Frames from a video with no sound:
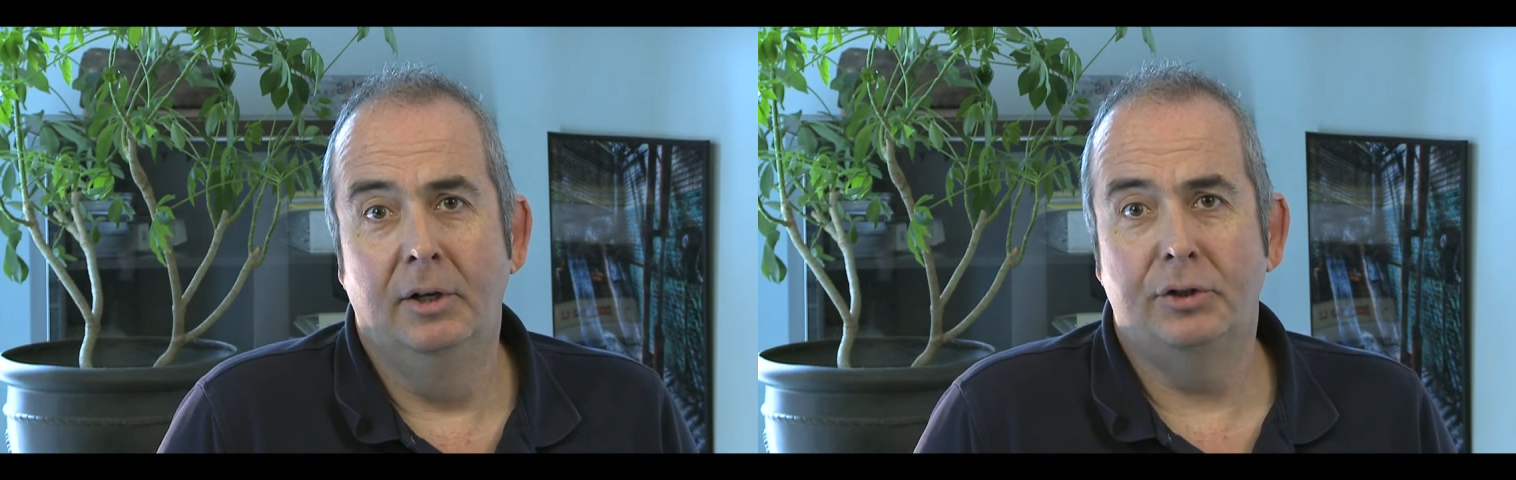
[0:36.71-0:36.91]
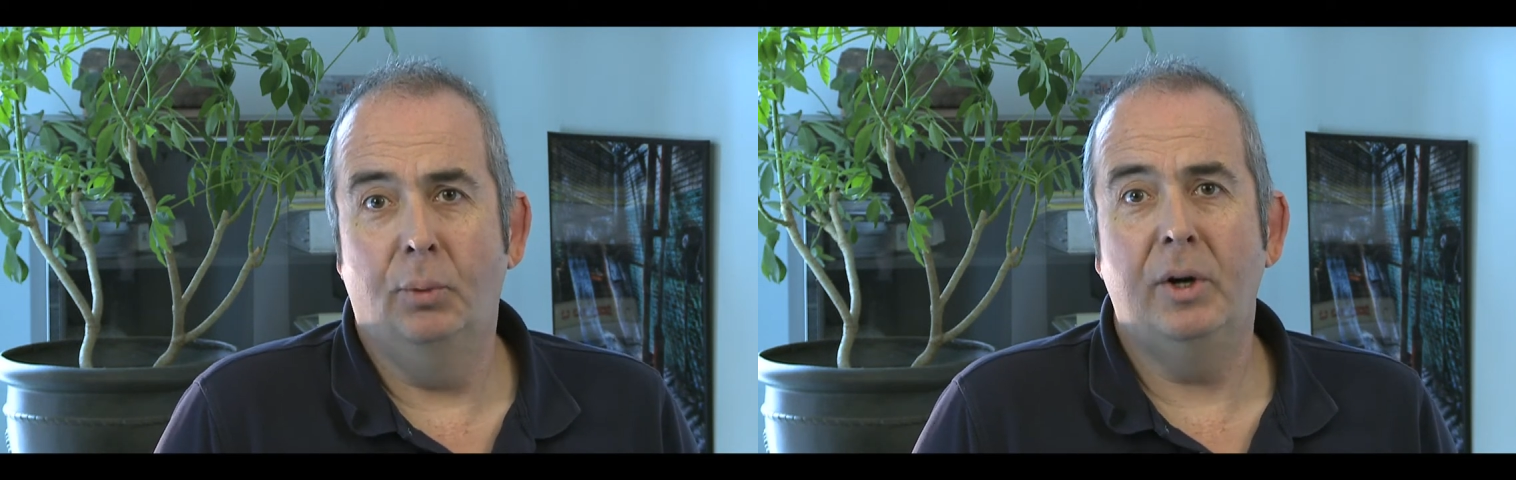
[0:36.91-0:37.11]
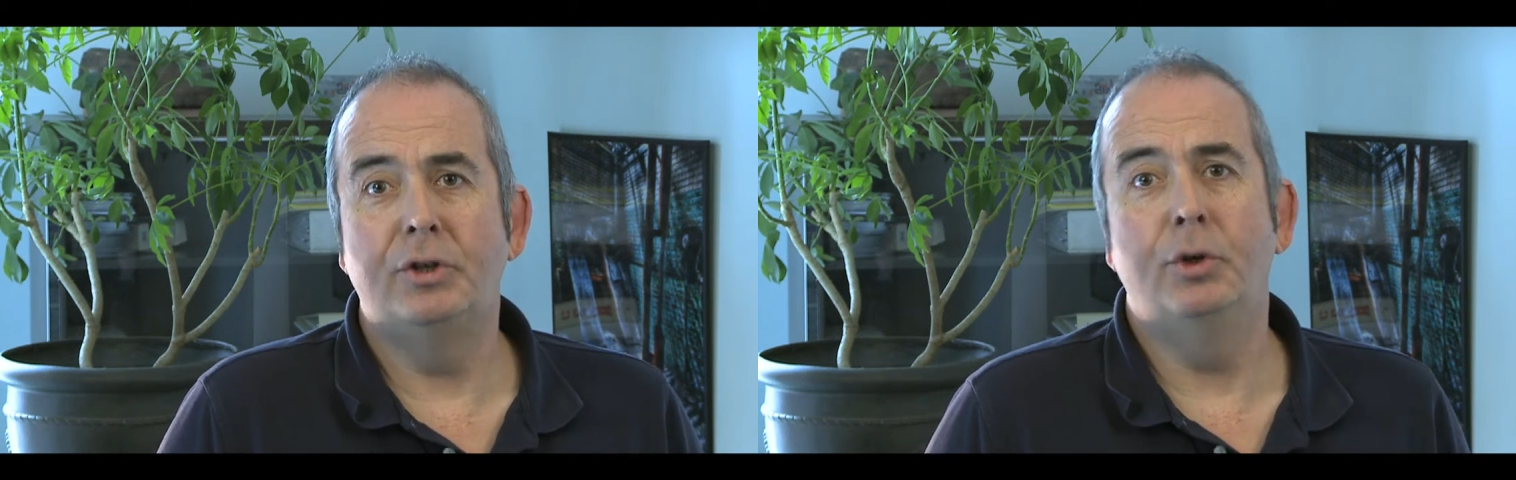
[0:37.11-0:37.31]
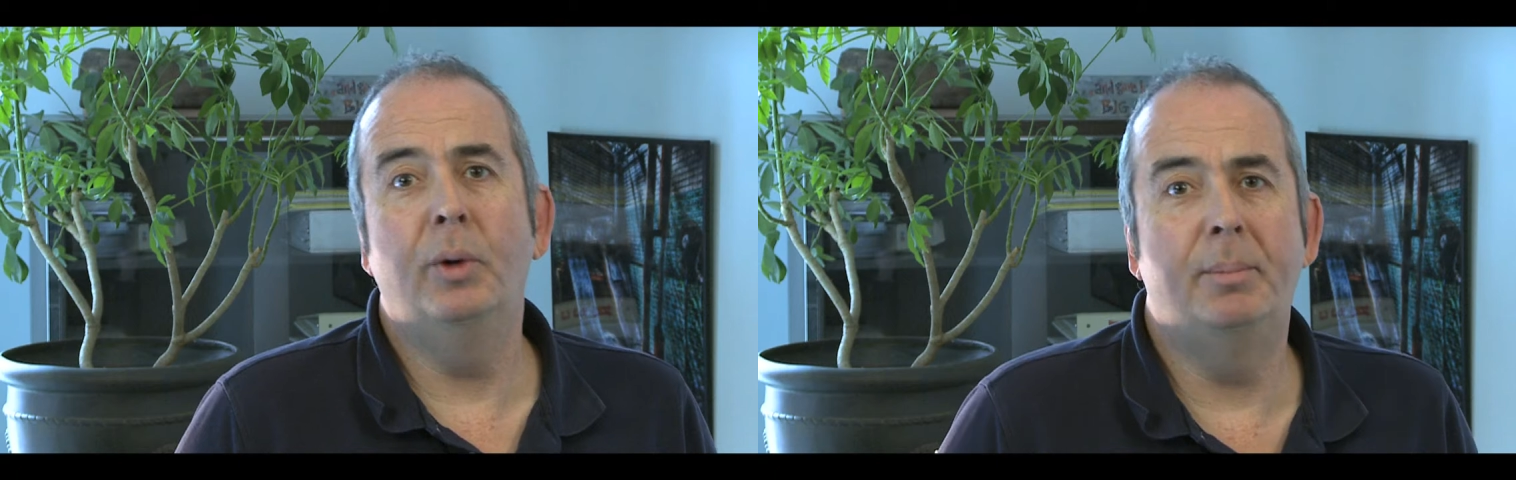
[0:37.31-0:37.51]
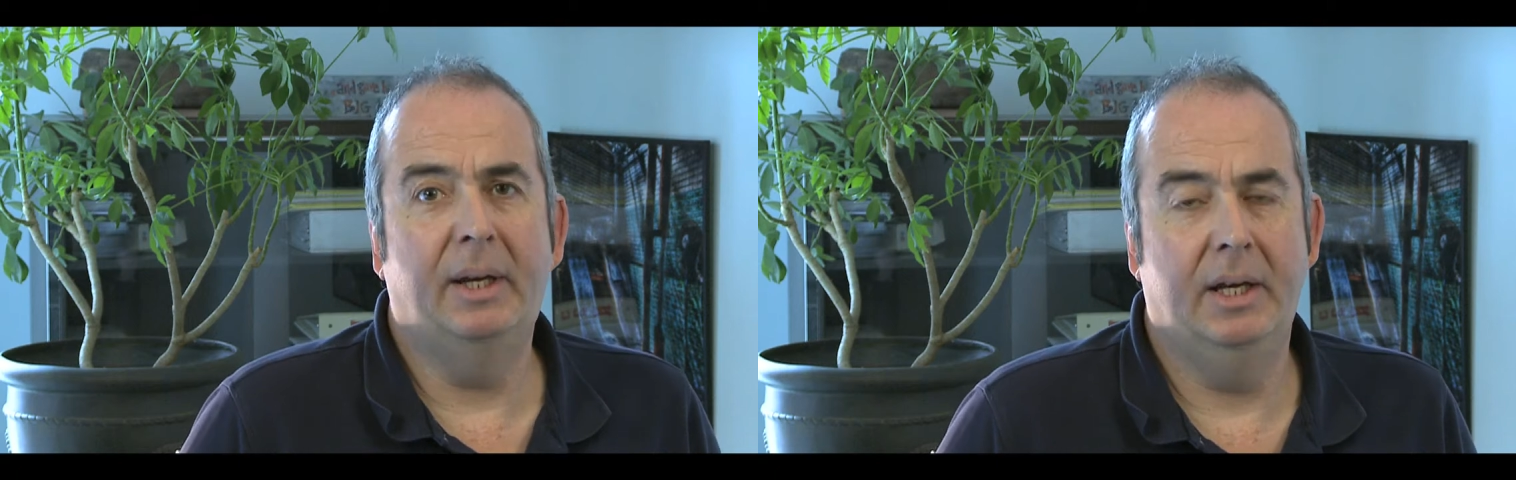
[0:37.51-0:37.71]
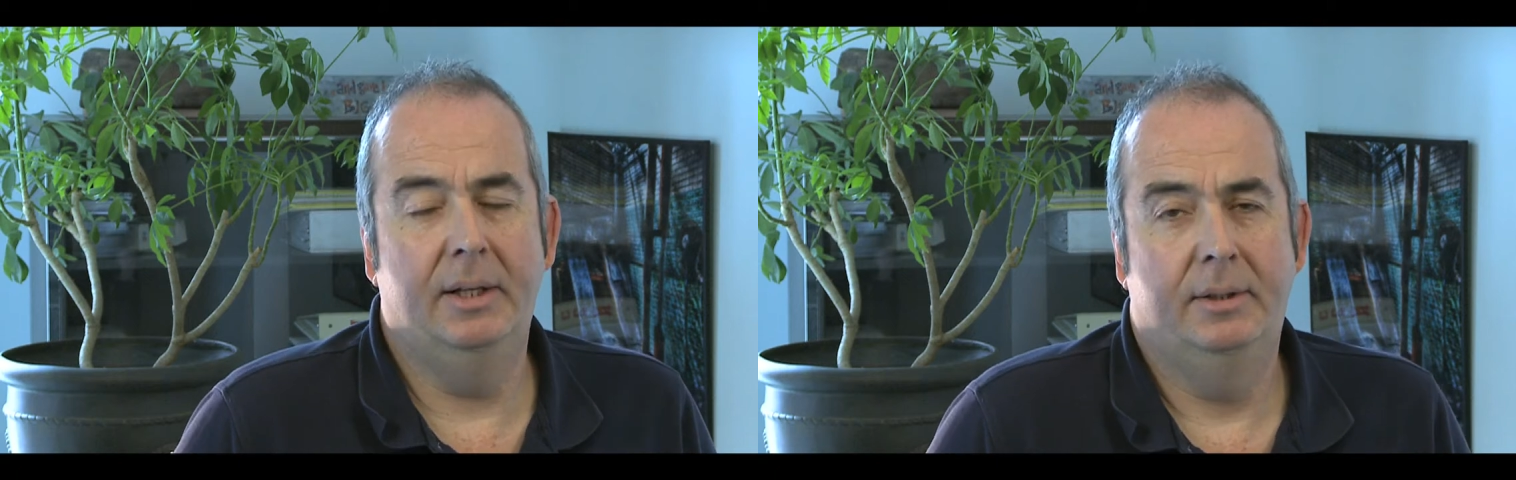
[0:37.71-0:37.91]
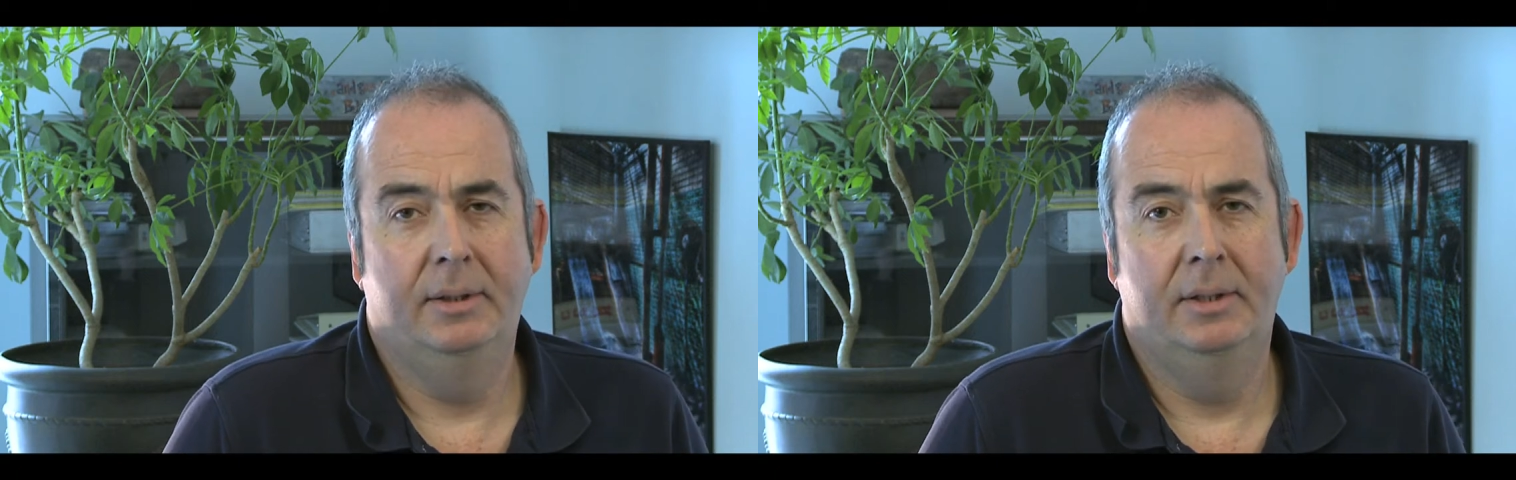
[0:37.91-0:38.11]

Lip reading: So where do we begin?